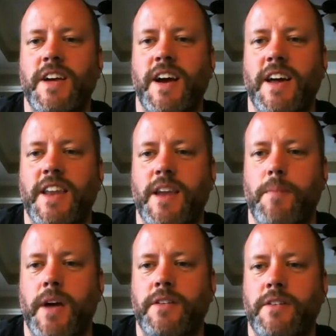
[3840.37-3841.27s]
and had a
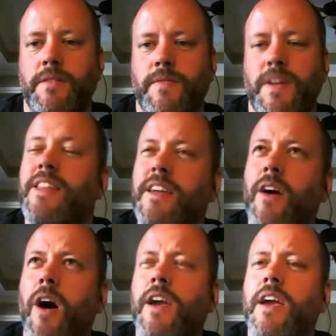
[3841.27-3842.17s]
bet. I think
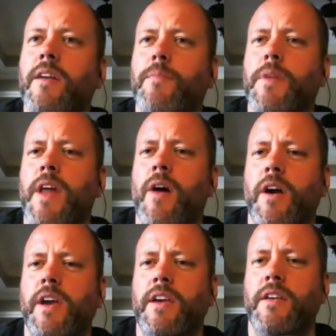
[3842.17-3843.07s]
Hawking, but now Hawking Lost.